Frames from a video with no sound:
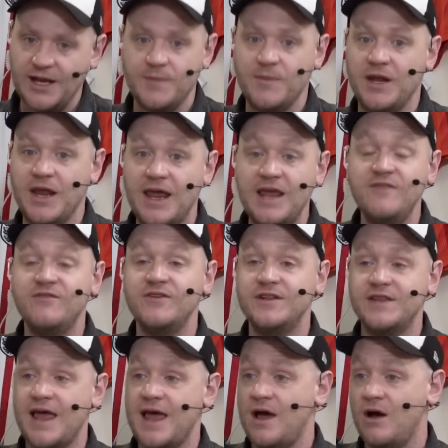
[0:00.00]
I mean,
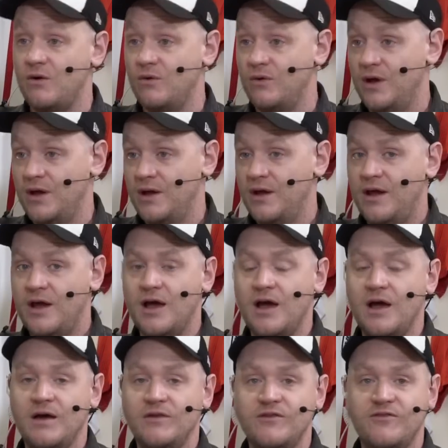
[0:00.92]
even now,
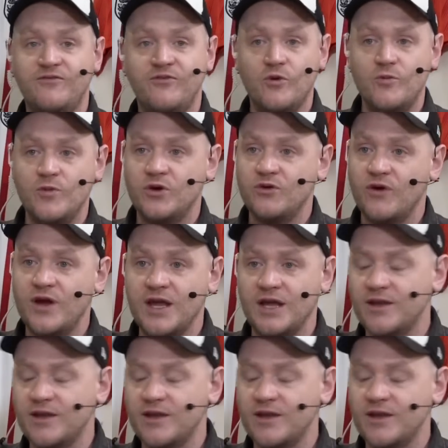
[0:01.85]
uh, the former great.